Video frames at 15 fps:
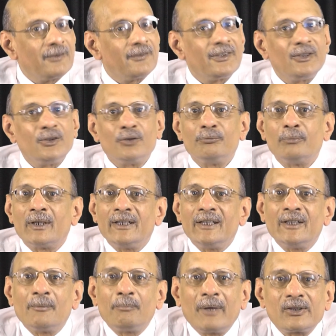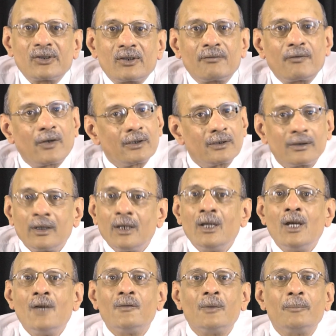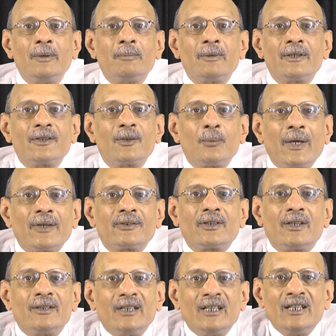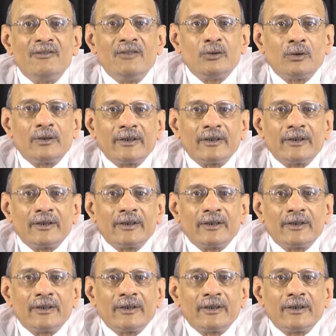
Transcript: say you have money in a pension fund for people in the West, an individual